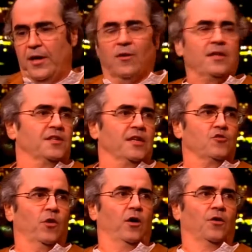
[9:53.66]
great seats
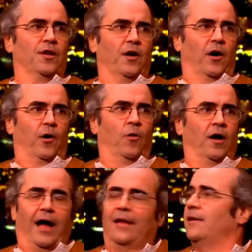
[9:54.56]
right on the aisle,
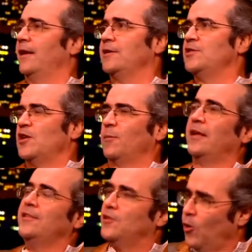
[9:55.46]
and ladies and gentlemen,
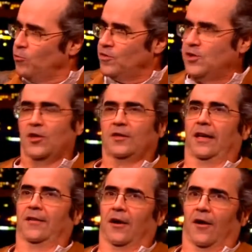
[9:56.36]
they don't turn
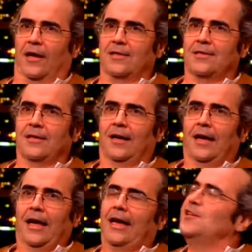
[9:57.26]
down the lights. It is